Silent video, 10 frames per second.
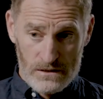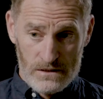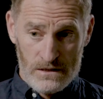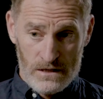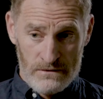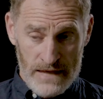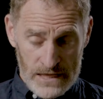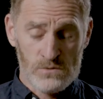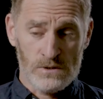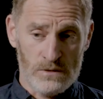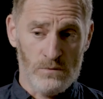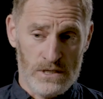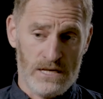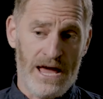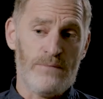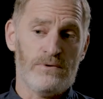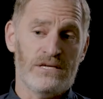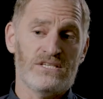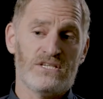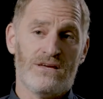And that's okay. Really when it
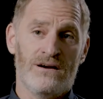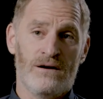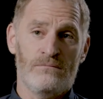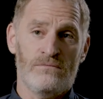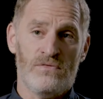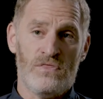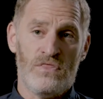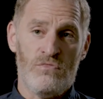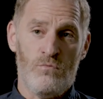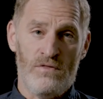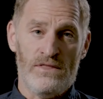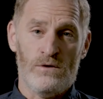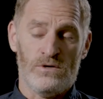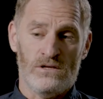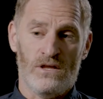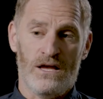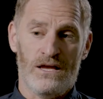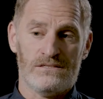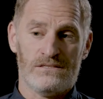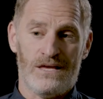happened. when they
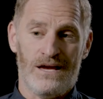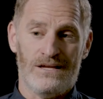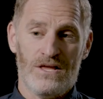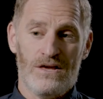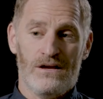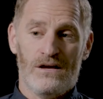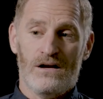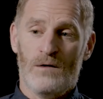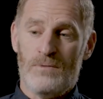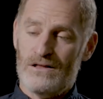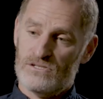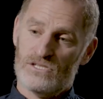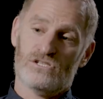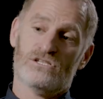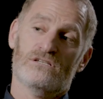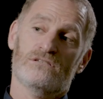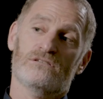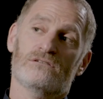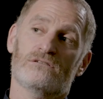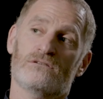realized that a
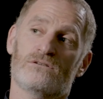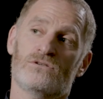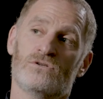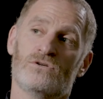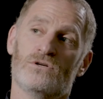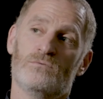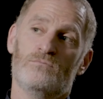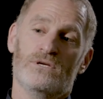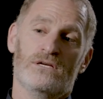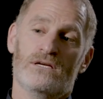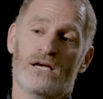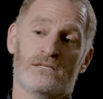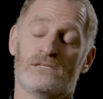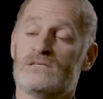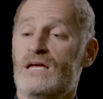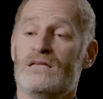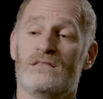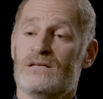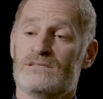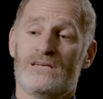politician could be as
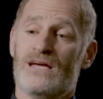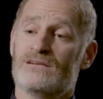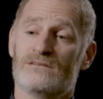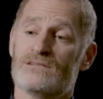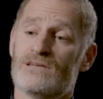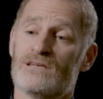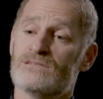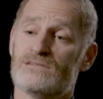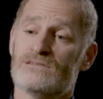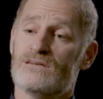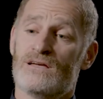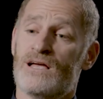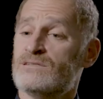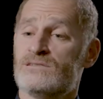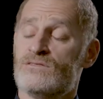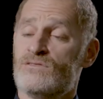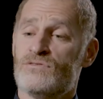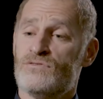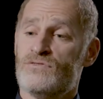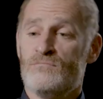scathing and scandalous as
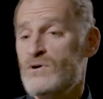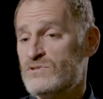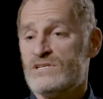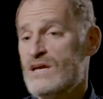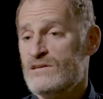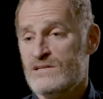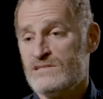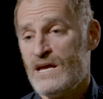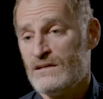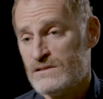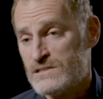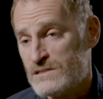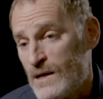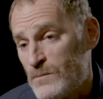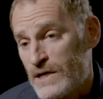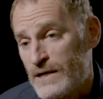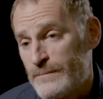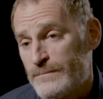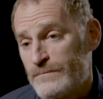the most scathing and scandalous celebrity.